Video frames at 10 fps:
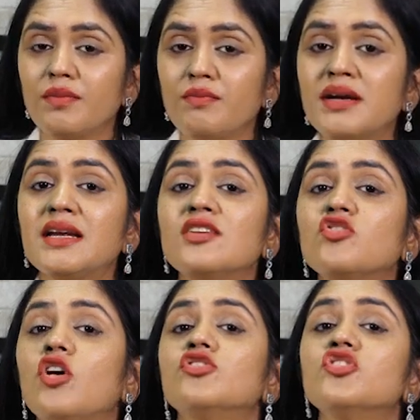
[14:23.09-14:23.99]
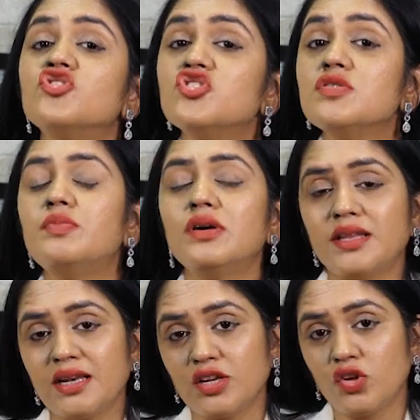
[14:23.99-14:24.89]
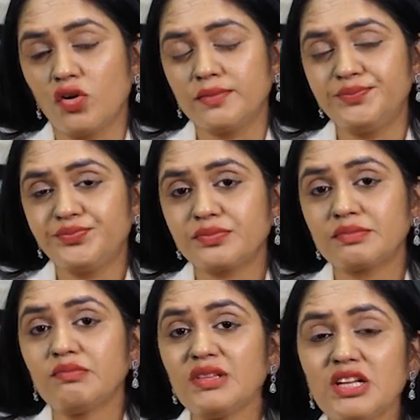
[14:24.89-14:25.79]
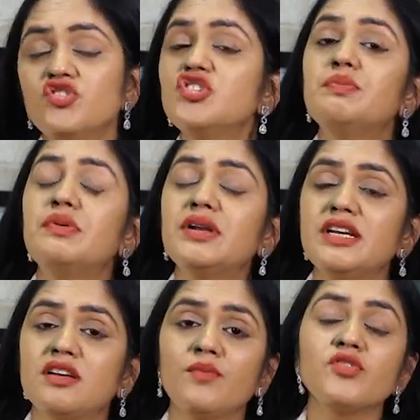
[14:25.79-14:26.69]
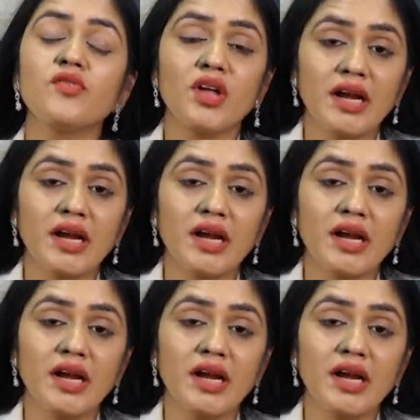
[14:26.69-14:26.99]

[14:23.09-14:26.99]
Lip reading: but it is also cheaper than cure. Cheaper in terms of